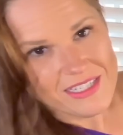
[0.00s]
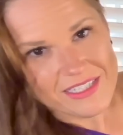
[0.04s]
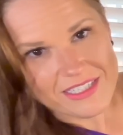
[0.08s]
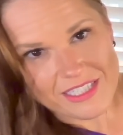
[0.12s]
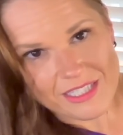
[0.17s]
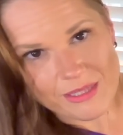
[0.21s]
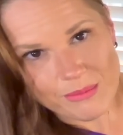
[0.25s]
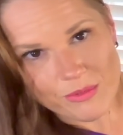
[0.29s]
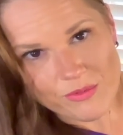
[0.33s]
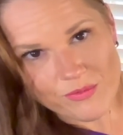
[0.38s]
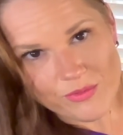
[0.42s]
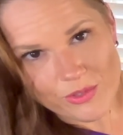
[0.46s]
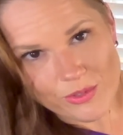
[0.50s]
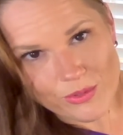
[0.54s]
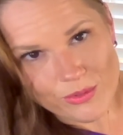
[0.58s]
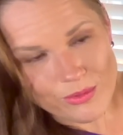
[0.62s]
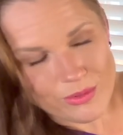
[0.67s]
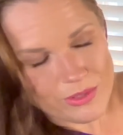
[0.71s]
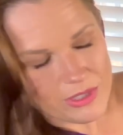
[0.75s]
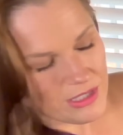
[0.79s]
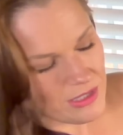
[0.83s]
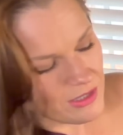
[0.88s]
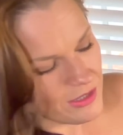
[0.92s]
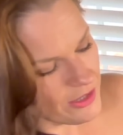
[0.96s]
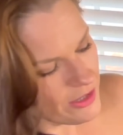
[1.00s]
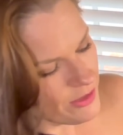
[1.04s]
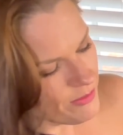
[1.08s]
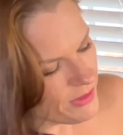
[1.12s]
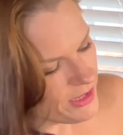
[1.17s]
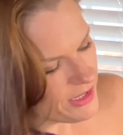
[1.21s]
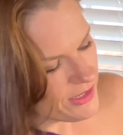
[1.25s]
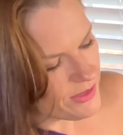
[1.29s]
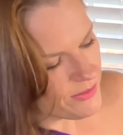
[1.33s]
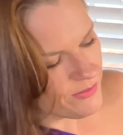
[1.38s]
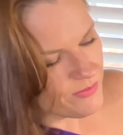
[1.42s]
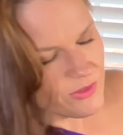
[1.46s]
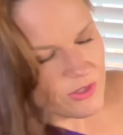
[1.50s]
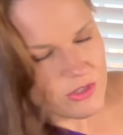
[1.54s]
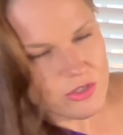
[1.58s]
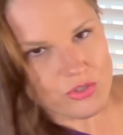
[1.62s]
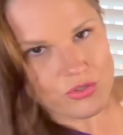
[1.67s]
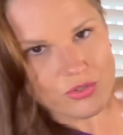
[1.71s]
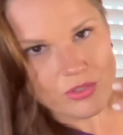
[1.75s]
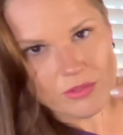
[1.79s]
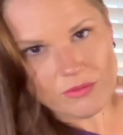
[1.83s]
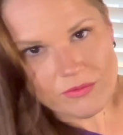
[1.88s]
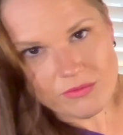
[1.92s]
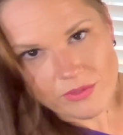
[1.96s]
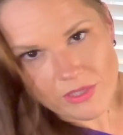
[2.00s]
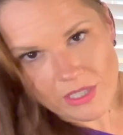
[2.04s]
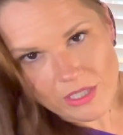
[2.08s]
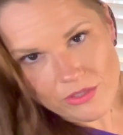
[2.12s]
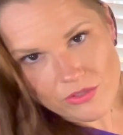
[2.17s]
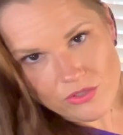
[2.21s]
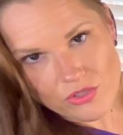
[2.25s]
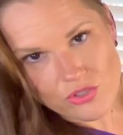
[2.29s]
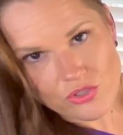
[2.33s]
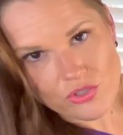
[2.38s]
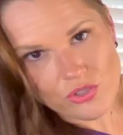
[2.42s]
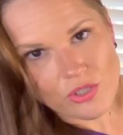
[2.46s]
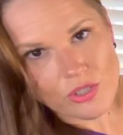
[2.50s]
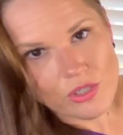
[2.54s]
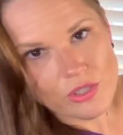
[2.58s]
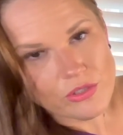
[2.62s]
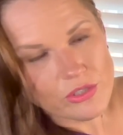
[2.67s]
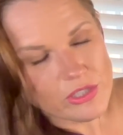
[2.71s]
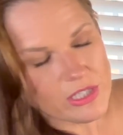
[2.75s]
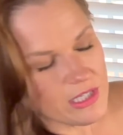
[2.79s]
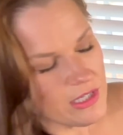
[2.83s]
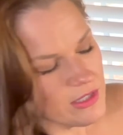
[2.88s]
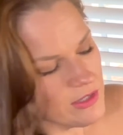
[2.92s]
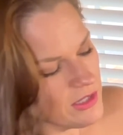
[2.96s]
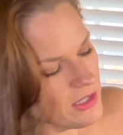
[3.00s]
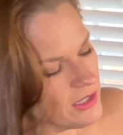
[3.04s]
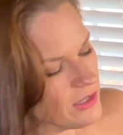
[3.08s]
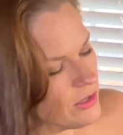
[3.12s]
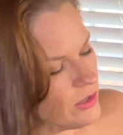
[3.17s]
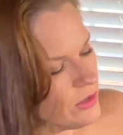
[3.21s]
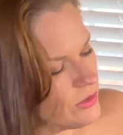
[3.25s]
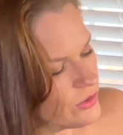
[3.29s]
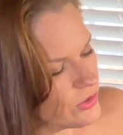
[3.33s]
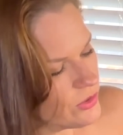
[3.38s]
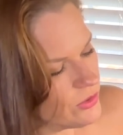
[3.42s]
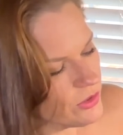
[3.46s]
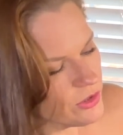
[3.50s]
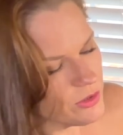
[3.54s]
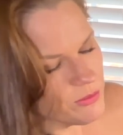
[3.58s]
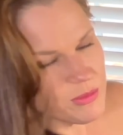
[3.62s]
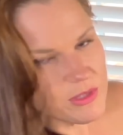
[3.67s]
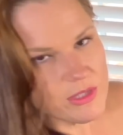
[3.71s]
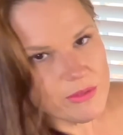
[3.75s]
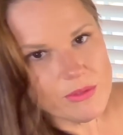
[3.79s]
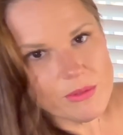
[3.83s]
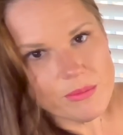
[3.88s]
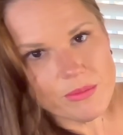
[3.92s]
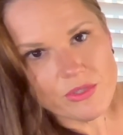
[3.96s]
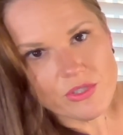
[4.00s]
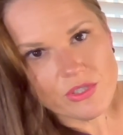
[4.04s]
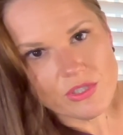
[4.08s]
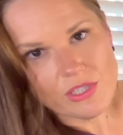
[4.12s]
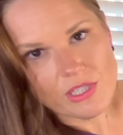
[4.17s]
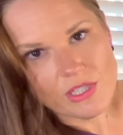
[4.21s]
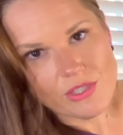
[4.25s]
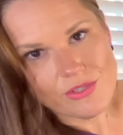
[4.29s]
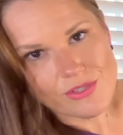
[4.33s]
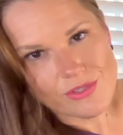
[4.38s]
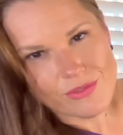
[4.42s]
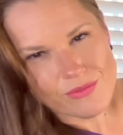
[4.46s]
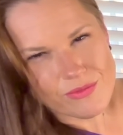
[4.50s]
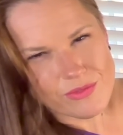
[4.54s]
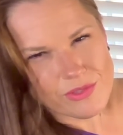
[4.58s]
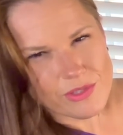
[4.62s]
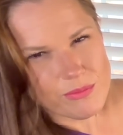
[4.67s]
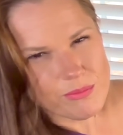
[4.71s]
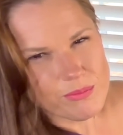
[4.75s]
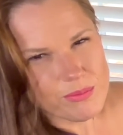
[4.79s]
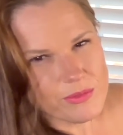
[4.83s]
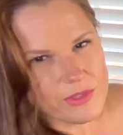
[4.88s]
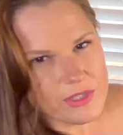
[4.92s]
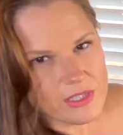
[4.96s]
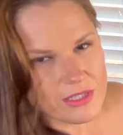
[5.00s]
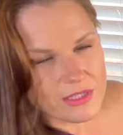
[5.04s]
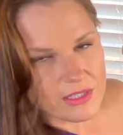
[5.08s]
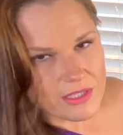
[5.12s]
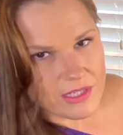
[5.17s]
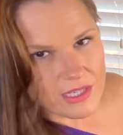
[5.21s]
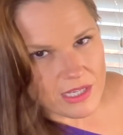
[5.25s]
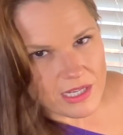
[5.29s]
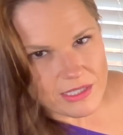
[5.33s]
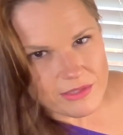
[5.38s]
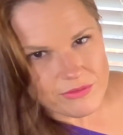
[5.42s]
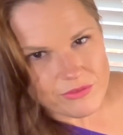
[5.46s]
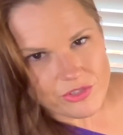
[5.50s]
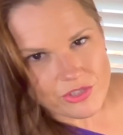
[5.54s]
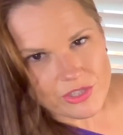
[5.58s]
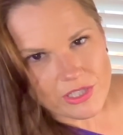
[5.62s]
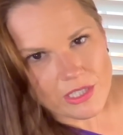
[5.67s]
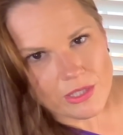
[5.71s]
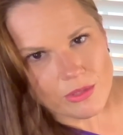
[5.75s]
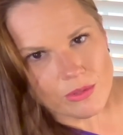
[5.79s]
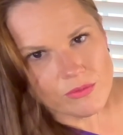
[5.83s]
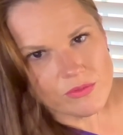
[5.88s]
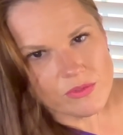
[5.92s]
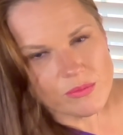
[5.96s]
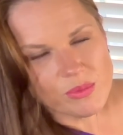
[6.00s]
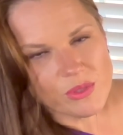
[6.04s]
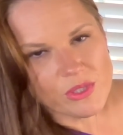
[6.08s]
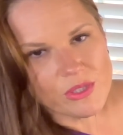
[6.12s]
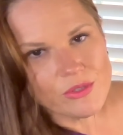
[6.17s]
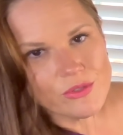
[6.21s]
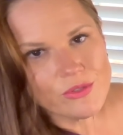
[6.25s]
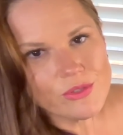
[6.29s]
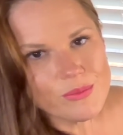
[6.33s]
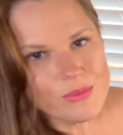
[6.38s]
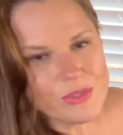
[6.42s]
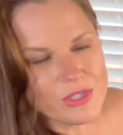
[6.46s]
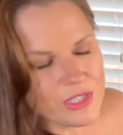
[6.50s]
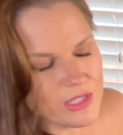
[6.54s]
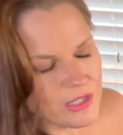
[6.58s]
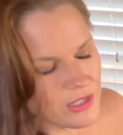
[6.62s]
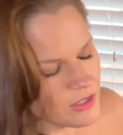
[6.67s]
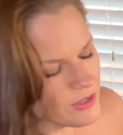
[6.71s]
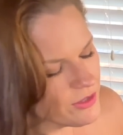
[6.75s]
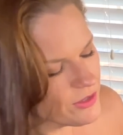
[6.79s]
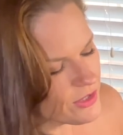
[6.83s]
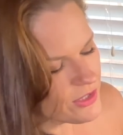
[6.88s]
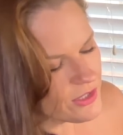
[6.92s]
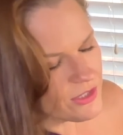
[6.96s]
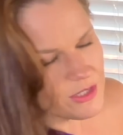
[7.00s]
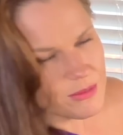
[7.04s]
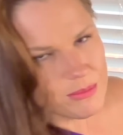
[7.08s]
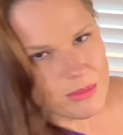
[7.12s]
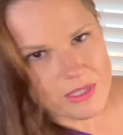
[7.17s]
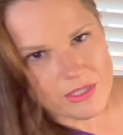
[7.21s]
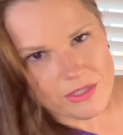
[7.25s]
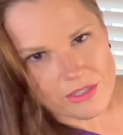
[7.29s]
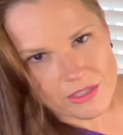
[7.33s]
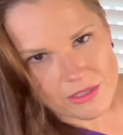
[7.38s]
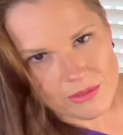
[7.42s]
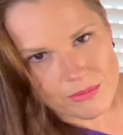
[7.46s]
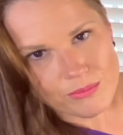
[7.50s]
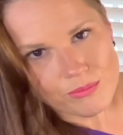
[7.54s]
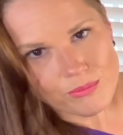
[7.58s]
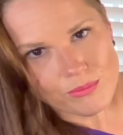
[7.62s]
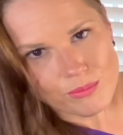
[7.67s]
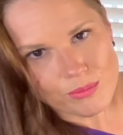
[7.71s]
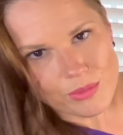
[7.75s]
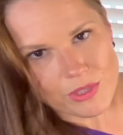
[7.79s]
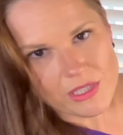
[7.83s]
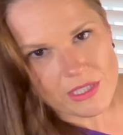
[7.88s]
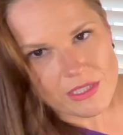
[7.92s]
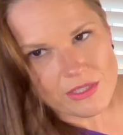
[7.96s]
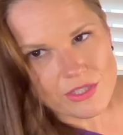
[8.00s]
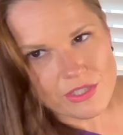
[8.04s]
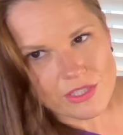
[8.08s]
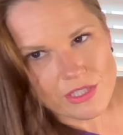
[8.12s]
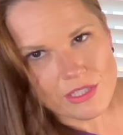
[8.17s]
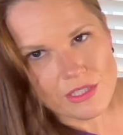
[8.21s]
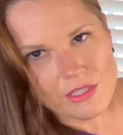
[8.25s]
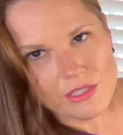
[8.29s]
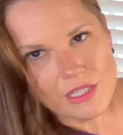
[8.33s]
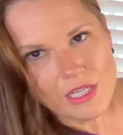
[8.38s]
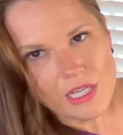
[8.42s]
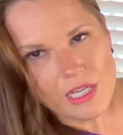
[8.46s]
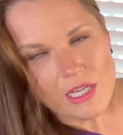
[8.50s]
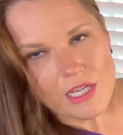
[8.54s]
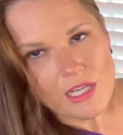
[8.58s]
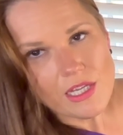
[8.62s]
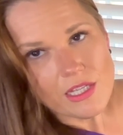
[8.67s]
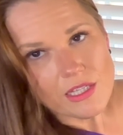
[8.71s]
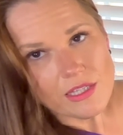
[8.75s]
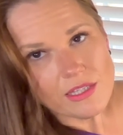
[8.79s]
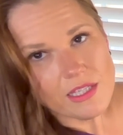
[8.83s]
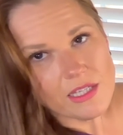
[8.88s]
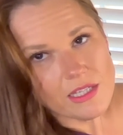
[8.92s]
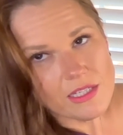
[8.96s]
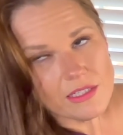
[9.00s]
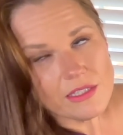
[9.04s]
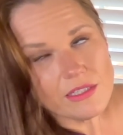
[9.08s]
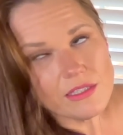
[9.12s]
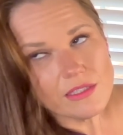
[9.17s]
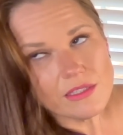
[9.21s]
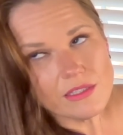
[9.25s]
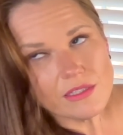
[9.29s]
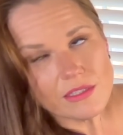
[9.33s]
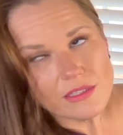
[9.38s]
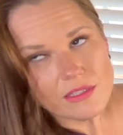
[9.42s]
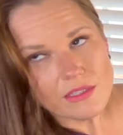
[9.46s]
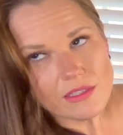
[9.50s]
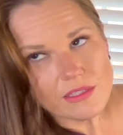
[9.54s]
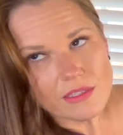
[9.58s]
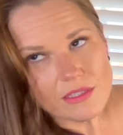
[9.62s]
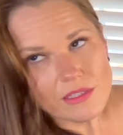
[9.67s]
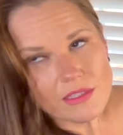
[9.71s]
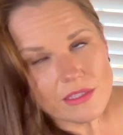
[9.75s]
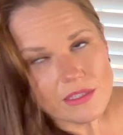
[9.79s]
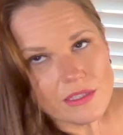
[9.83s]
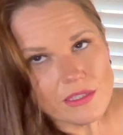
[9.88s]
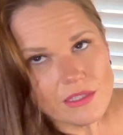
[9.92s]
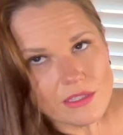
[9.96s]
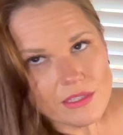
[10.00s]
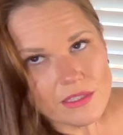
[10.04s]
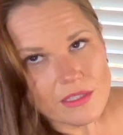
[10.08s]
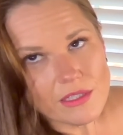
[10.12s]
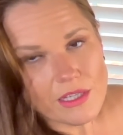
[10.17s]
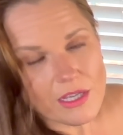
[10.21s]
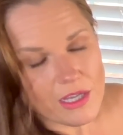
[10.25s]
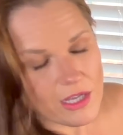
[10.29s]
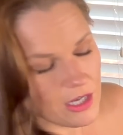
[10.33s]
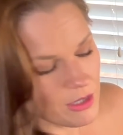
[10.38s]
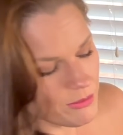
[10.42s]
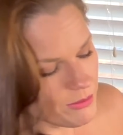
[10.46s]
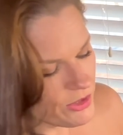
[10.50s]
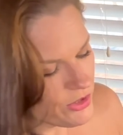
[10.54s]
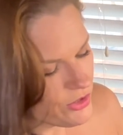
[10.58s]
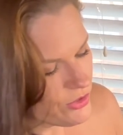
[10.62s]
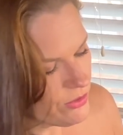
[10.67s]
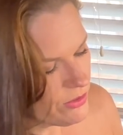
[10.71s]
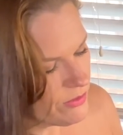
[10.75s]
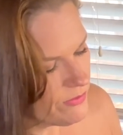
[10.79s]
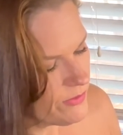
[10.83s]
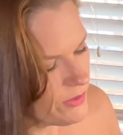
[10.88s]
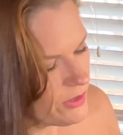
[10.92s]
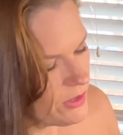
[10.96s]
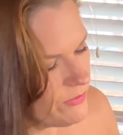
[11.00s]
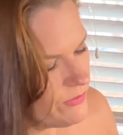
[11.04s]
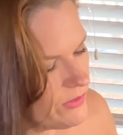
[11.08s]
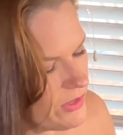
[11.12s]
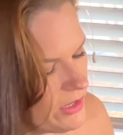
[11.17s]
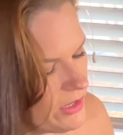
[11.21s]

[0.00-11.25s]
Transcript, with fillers: Some of you, you might have some very strong fire in your chart, and that also could be a representation of the kind of shadow of a partner I'm seeing here. It's not about them, but I see that how much you're involved